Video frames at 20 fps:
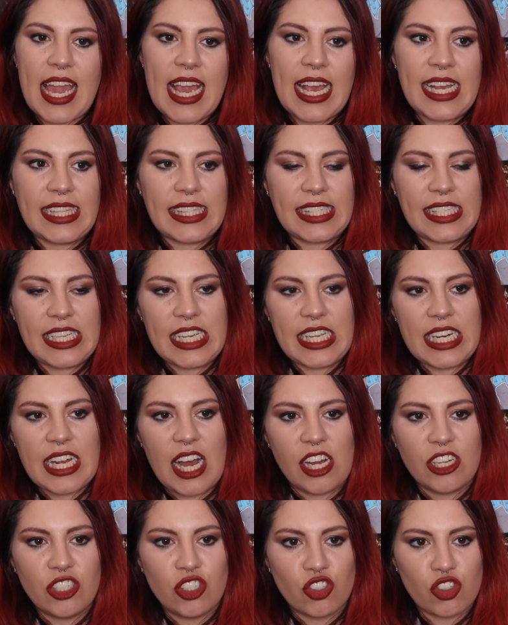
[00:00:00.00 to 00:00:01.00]

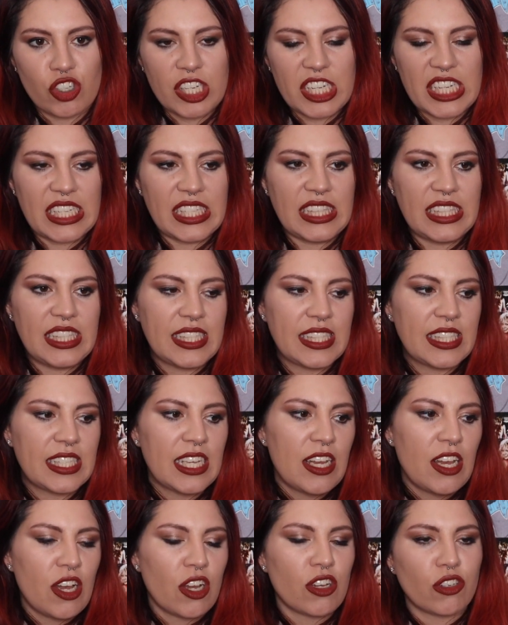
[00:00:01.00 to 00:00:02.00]
1800s
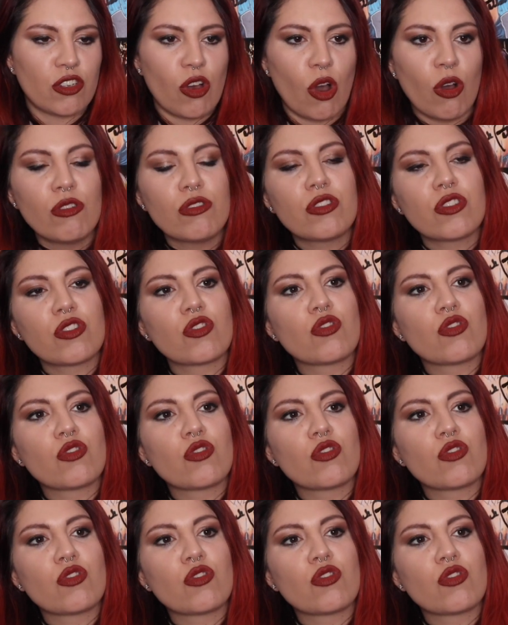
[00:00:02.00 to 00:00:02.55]
ghost